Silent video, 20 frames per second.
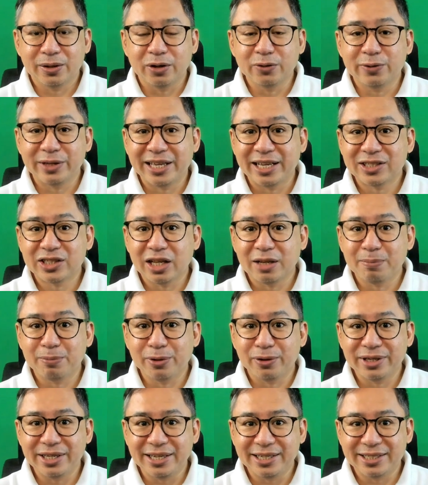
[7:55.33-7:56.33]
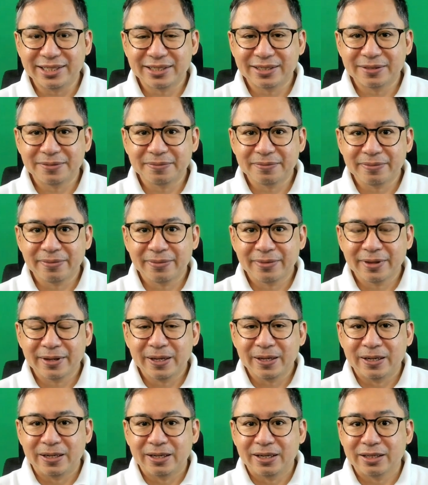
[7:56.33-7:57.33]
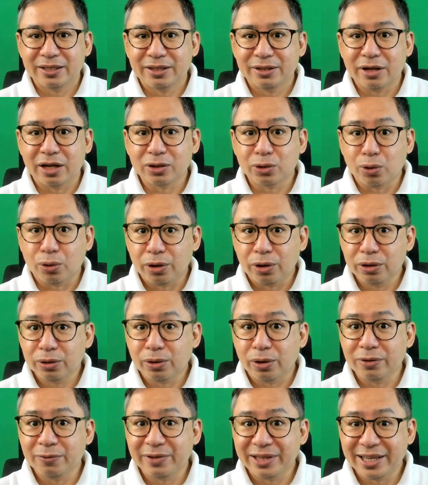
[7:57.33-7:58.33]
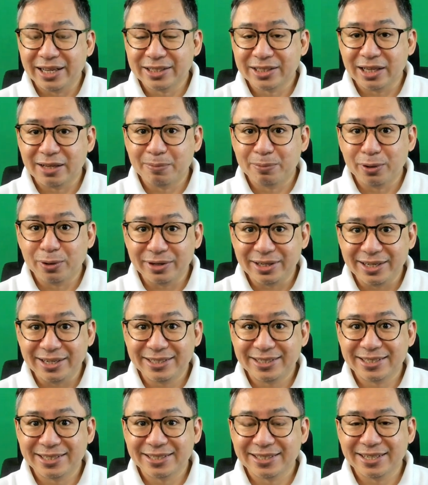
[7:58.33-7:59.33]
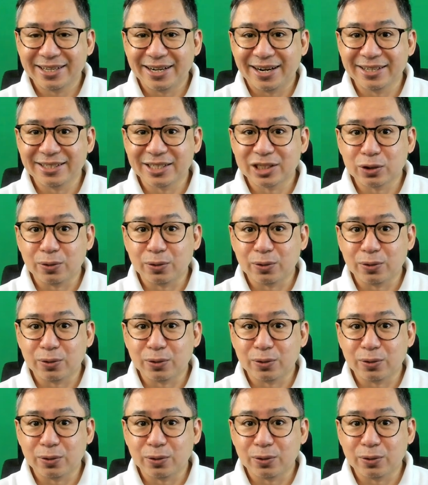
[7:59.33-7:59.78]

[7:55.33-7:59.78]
Confidential employees. Not all confidential employees are